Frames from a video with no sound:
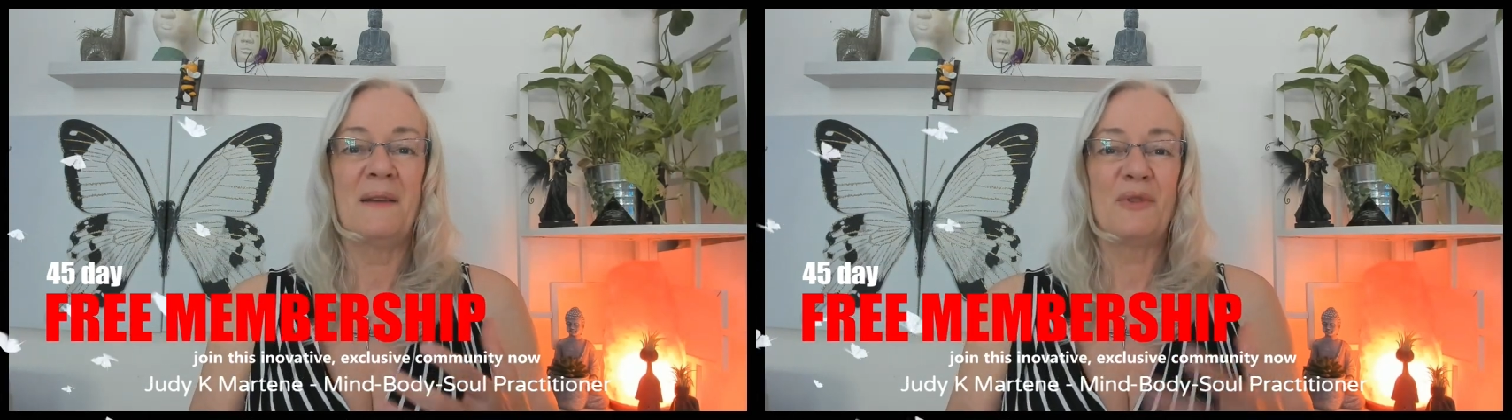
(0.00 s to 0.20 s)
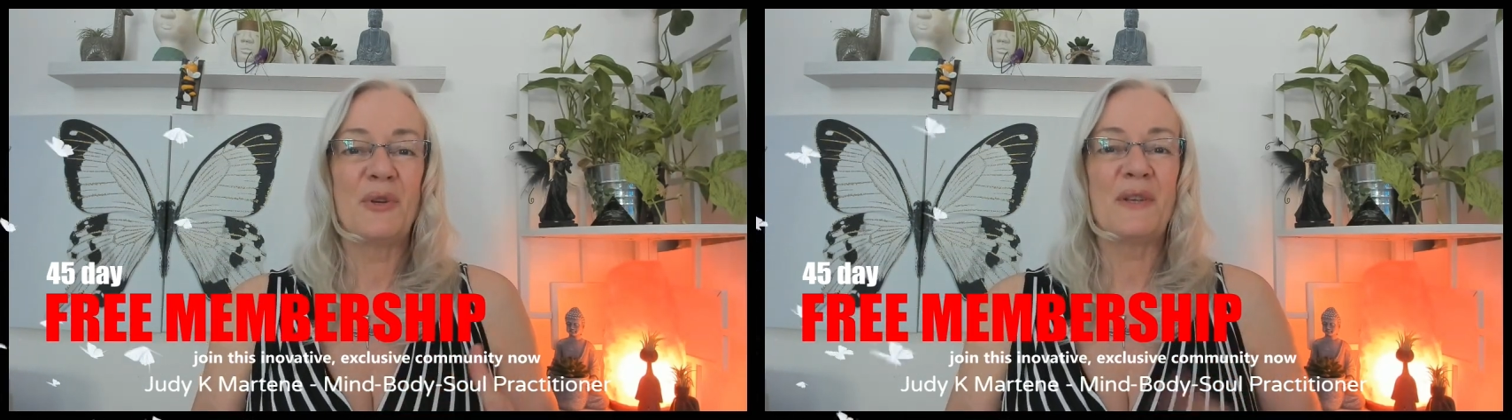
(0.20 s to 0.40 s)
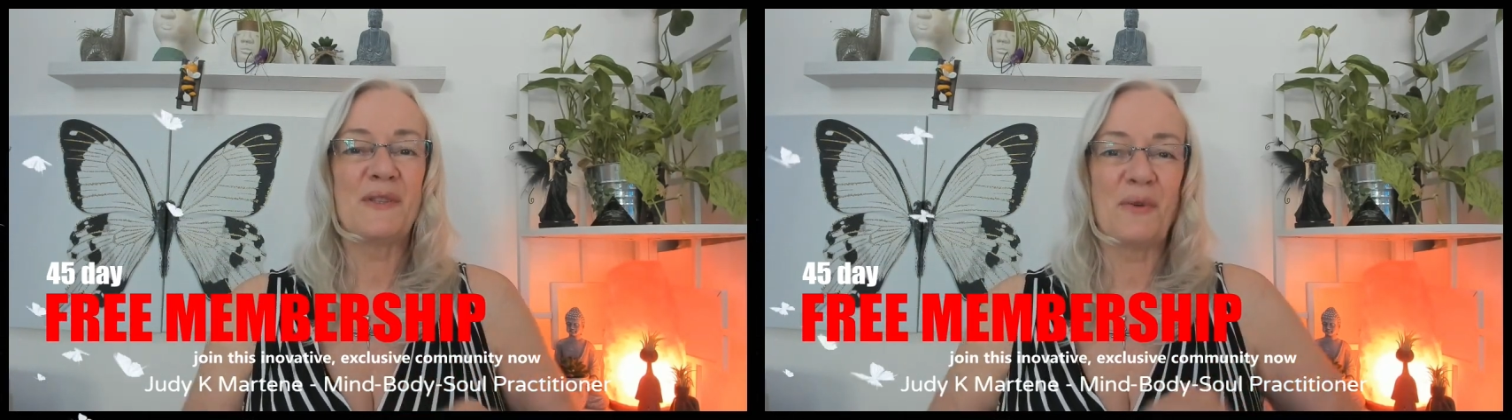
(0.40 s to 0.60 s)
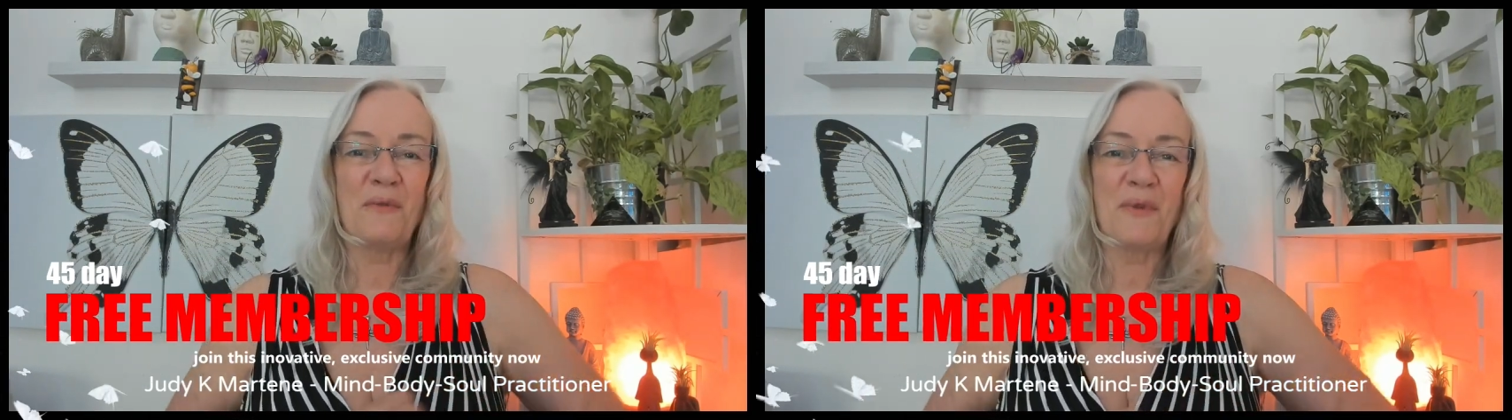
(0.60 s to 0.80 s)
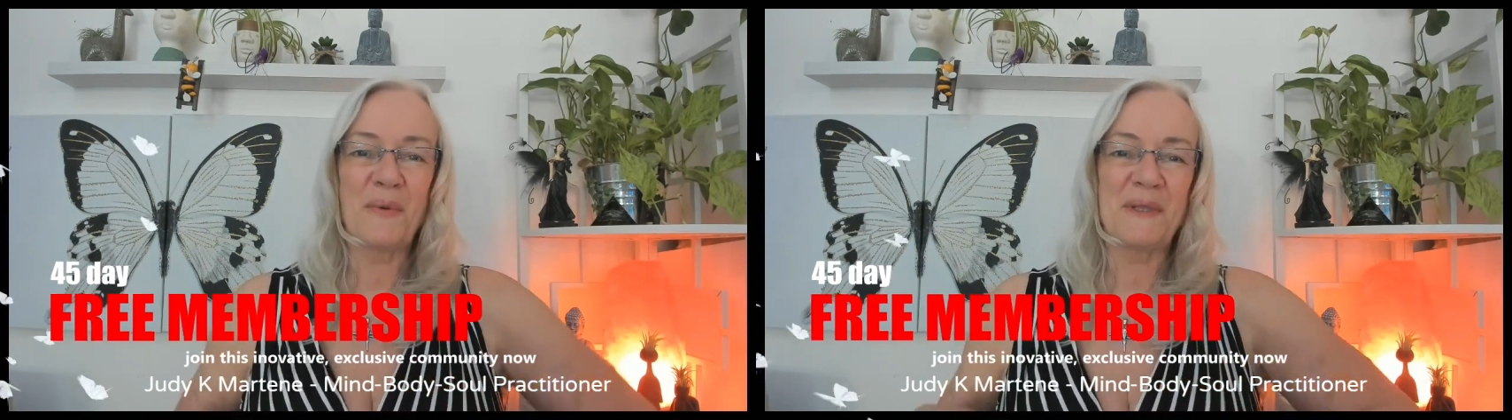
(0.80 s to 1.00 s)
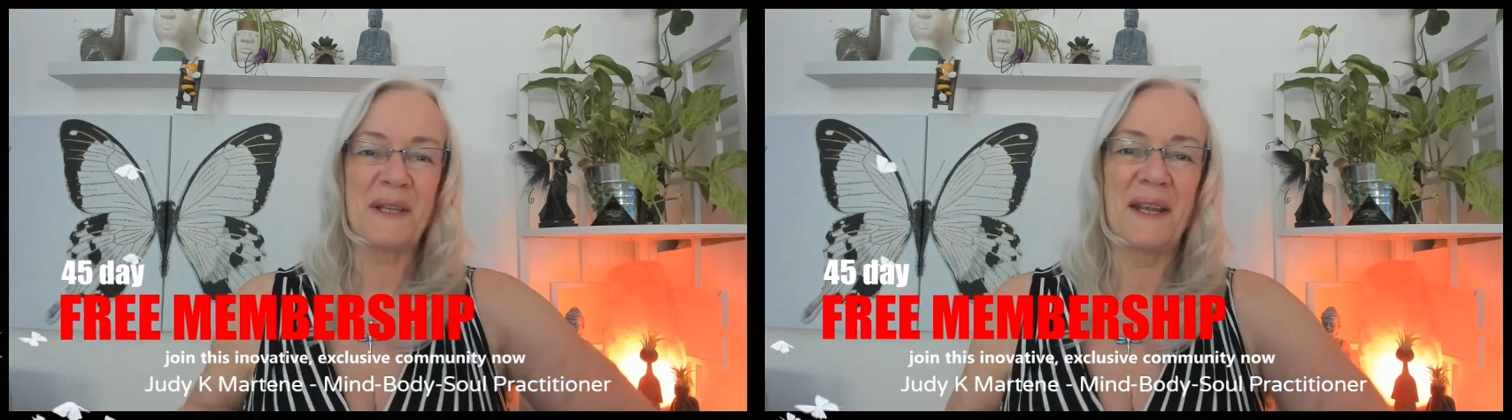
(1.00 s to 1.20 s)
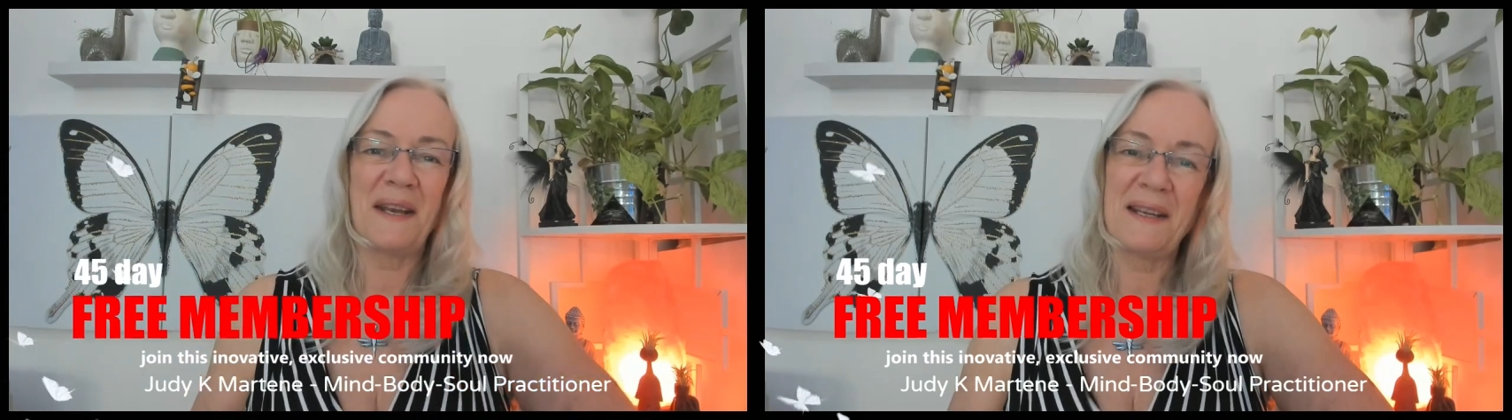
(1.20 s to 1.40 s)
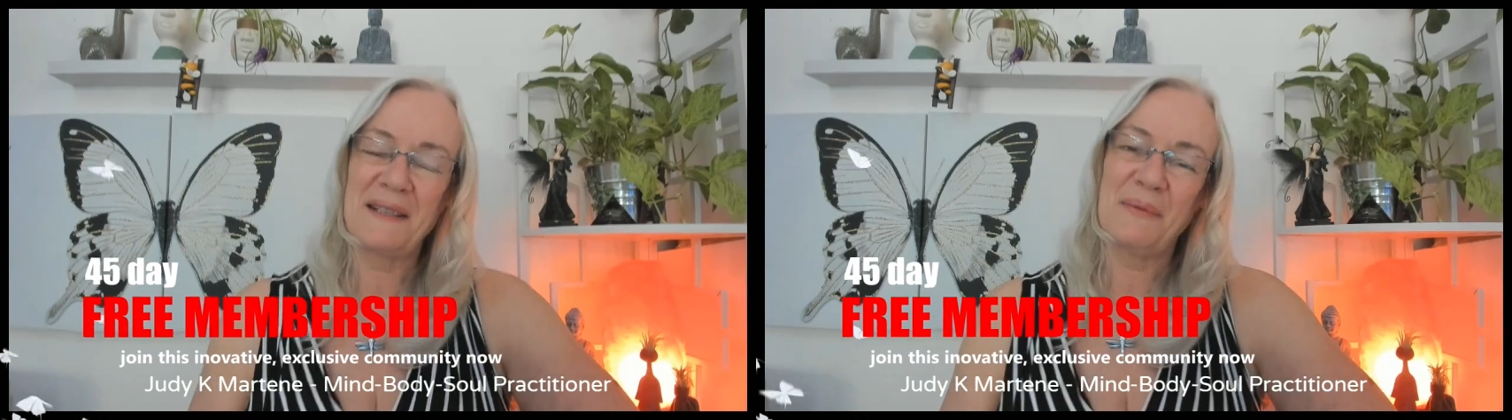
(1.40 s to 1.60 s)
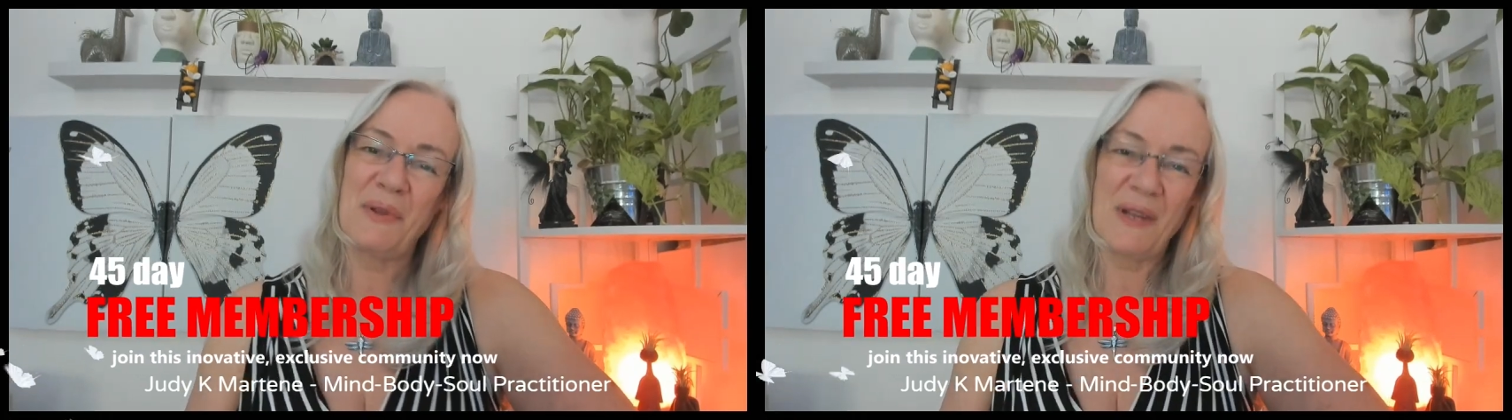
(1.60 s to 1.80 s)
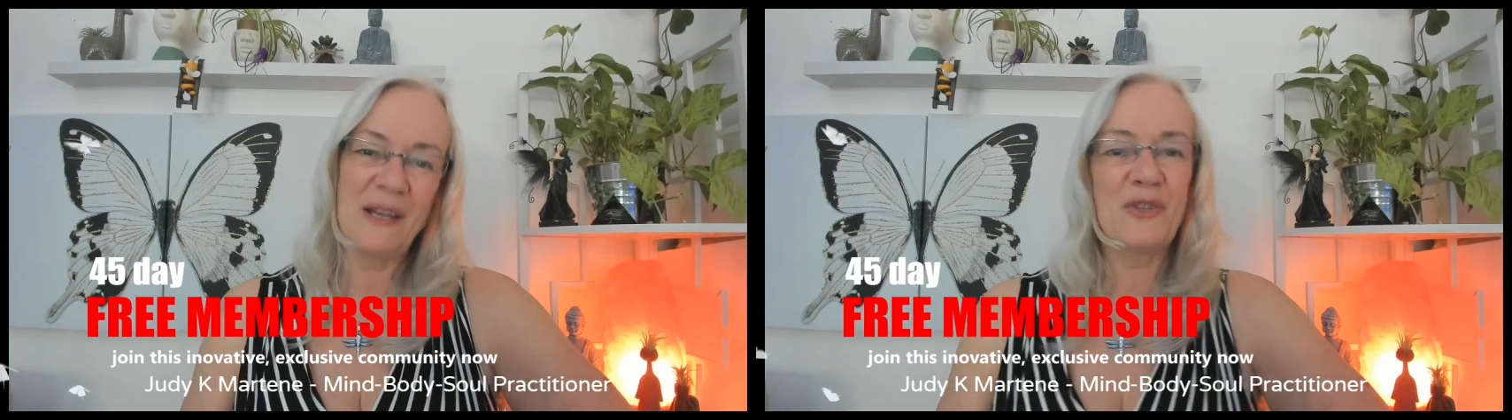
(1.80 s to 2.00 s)
Looking so forward to connecting
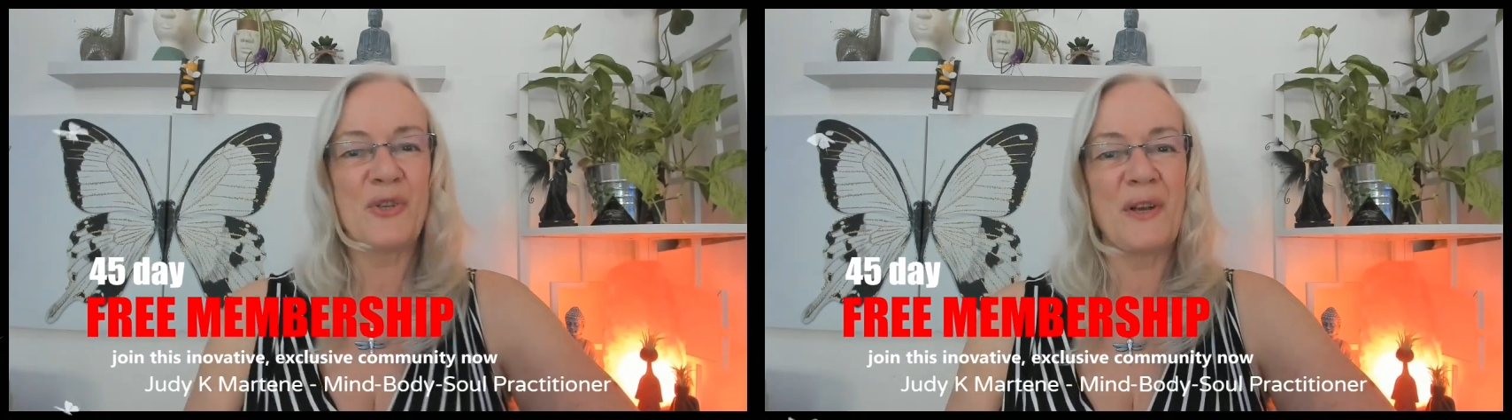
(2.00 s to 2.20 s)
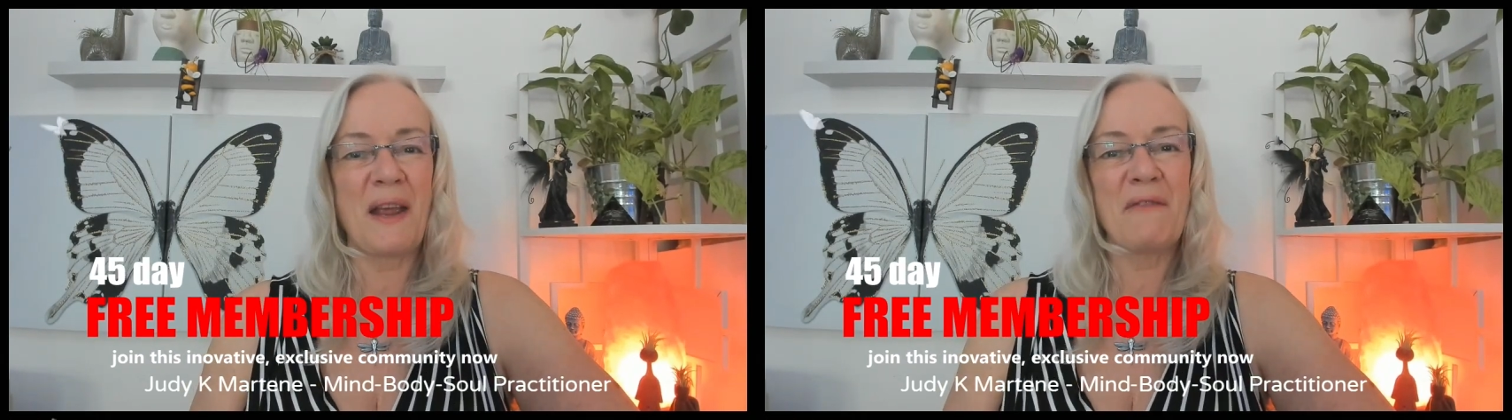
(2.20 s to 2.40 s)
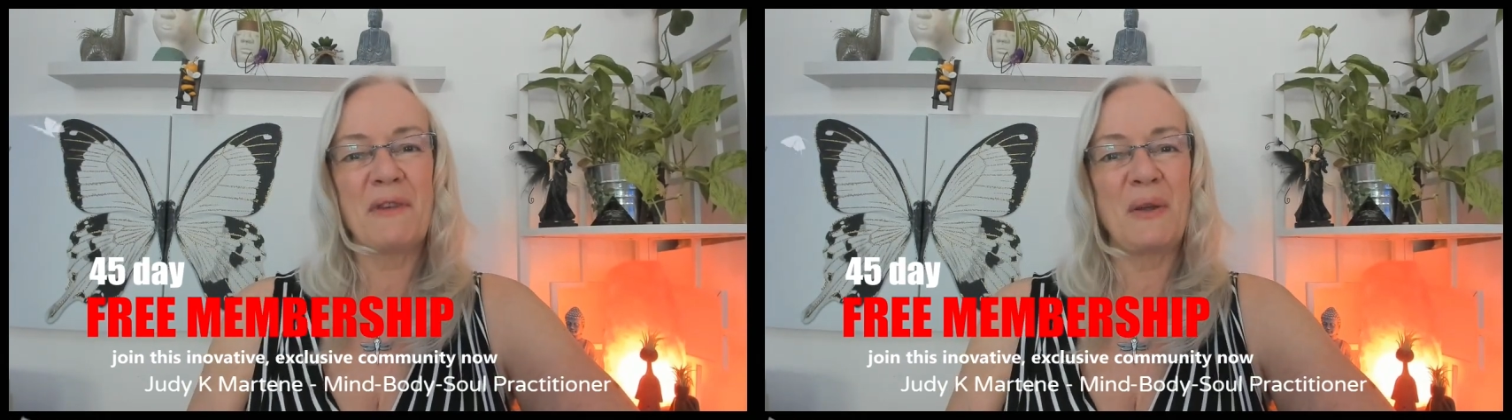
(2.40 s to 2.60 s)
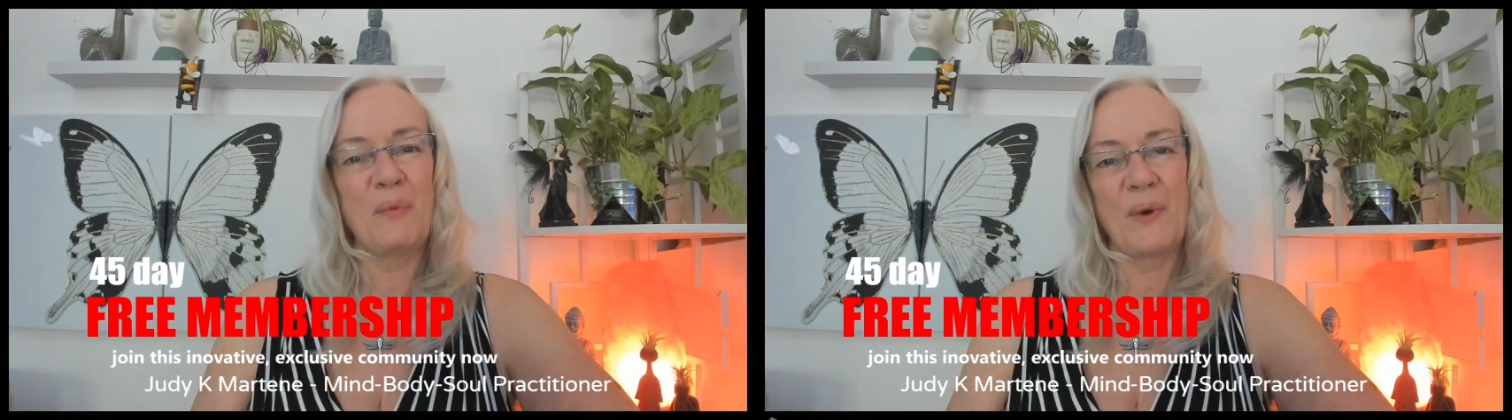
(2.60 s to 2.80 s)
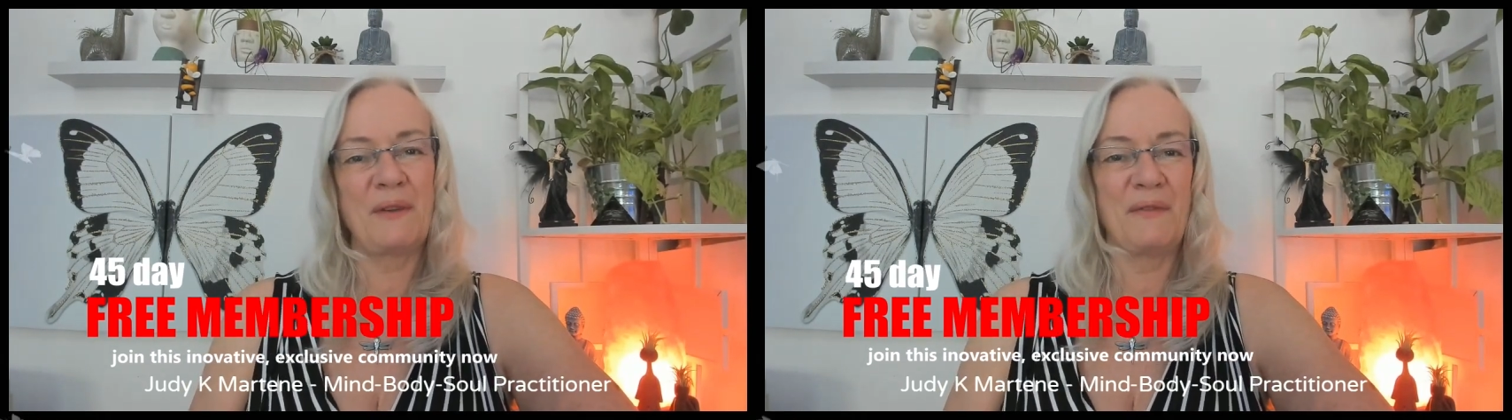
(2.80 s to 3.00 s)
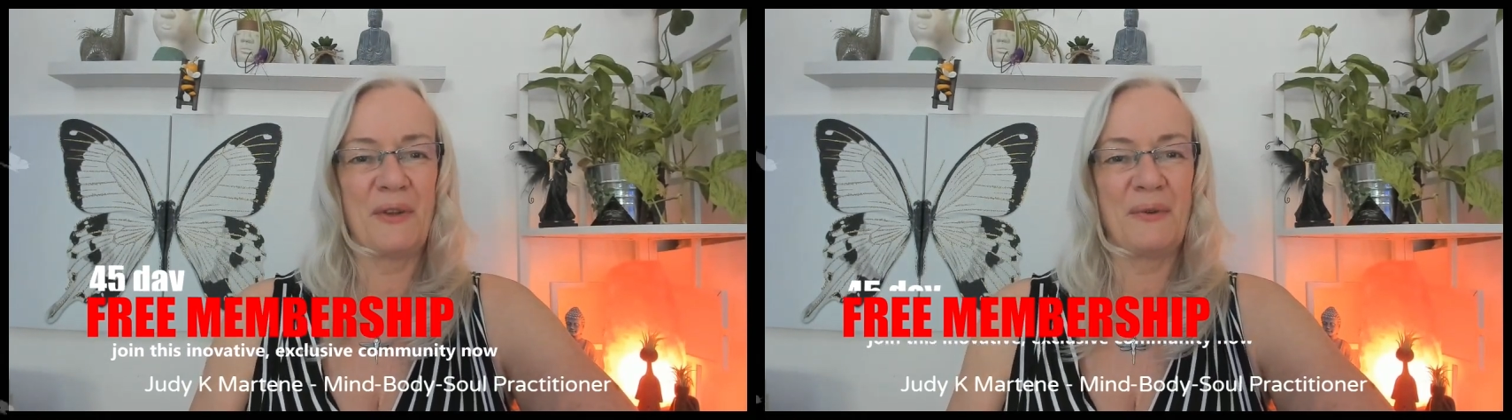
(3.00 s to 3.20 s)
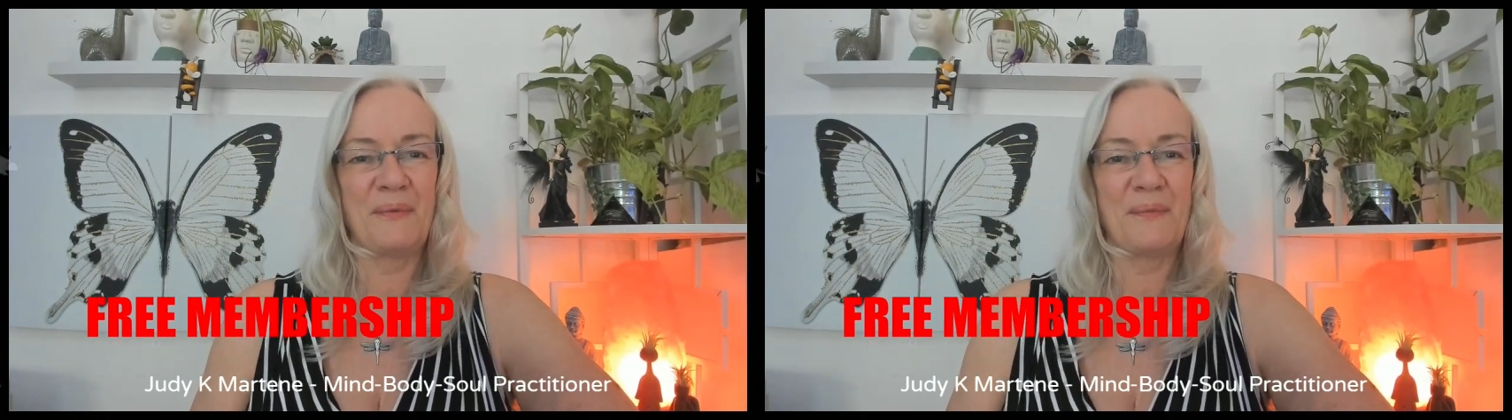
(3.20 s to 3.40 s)
with each and every one of you.